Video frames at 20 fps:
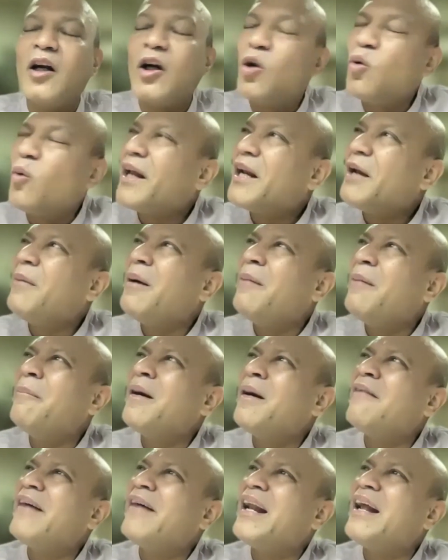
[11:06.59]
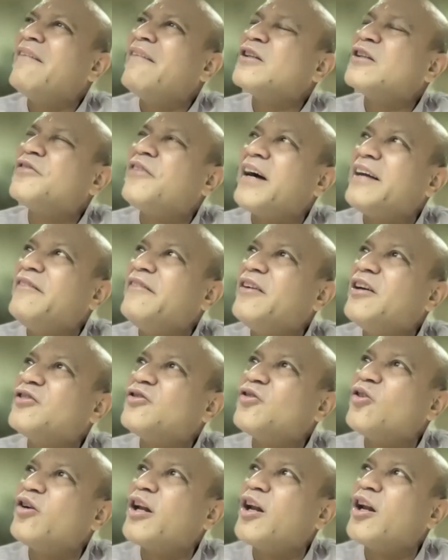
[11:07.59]
Do I remember when I was 5
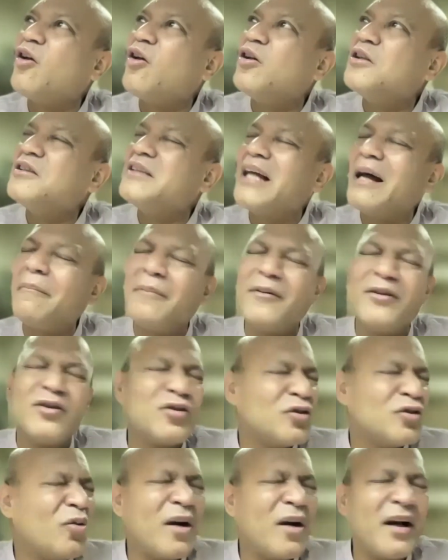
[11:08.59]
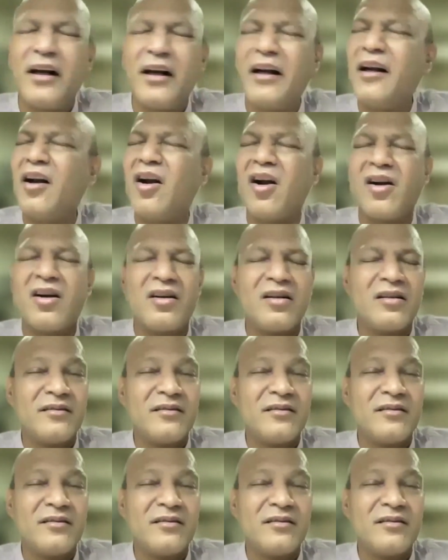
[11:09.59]
years old and all this happens? No, I did not.